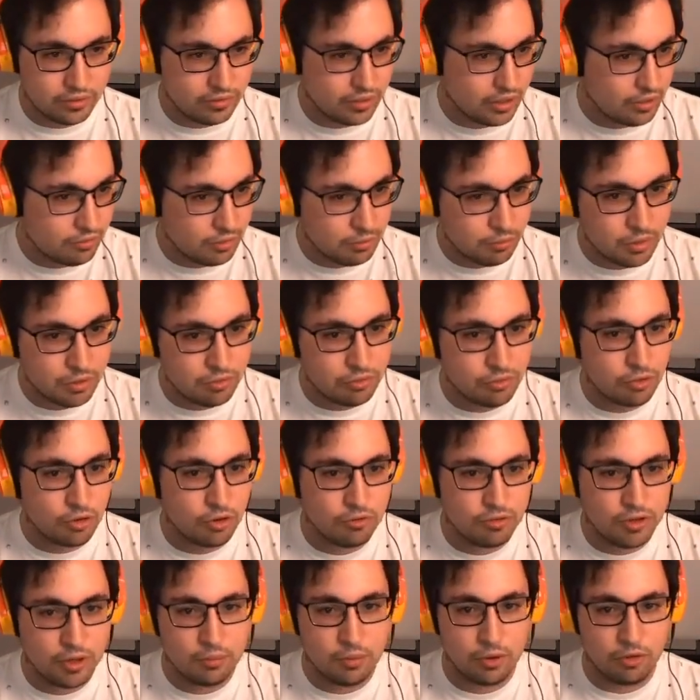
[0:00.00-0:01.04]
and even
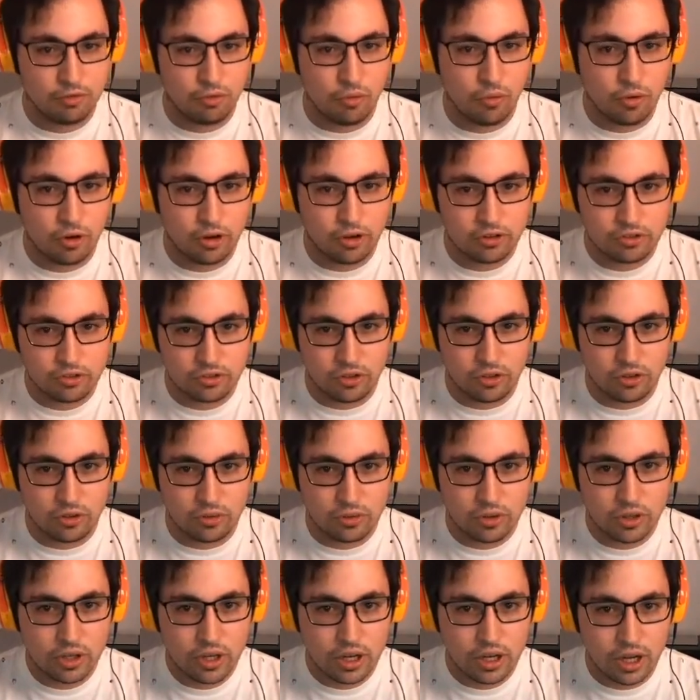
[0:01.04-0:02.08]
before Vapor 4,
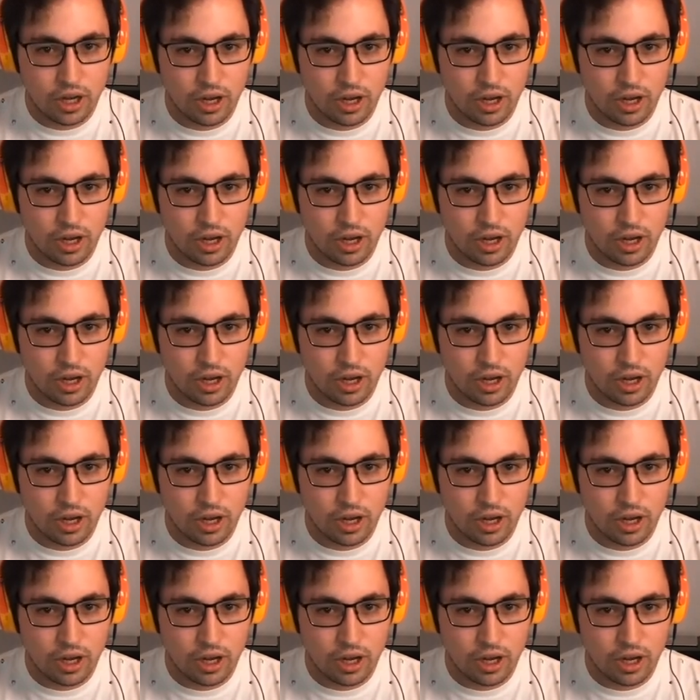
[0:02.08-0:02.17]
so